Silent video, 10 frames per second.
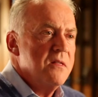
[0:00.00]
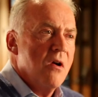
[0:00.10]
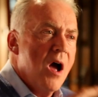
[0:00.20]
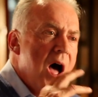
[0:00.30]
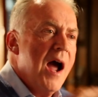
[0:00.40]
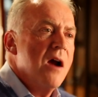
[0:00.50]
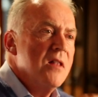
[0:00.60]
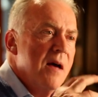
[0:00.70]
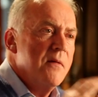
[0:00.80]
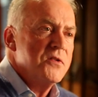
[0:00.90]
There are higher
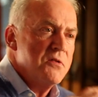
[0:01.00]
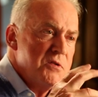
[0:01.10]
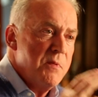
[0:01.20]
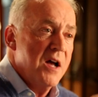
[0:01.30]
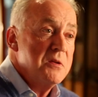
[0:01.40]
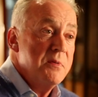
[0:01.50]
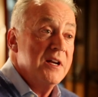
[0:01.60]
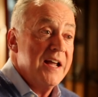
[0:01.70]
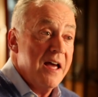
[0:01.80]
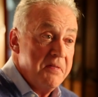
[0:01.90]
levels of
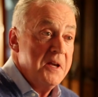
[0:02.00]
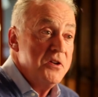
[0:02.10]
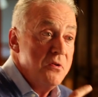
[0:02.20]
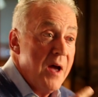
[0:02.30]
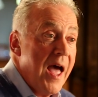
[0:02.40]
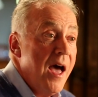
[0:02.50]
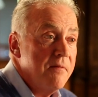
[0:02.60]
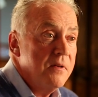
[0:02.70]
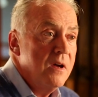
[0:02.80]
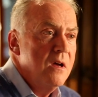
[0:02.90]
responsibility I think you
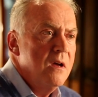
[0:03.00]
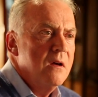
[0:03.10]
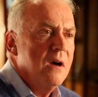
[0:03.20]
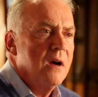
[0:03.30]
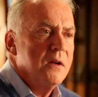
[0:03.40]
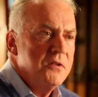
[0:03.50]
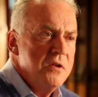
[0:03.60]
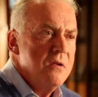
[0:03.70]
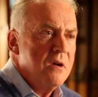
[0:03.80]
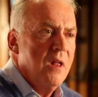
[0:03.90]
have to
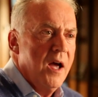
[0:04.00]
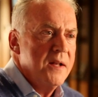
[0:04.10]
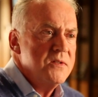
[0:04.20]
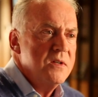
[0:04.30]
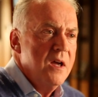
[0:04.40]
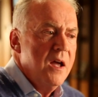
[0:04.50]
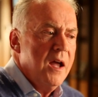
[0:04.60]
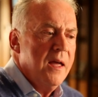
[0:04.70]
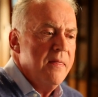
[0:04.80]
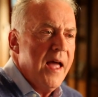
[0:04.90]
your clients,
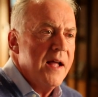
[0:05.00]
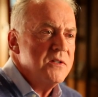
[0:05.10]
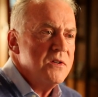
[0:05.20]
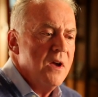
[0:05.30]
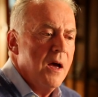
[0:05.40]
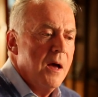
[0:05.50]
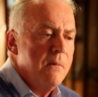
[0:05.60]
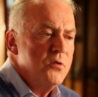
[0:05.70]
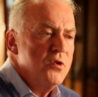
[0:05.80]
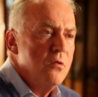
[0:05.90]
and that's
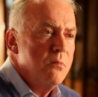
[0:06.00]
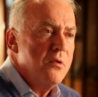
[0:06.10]
to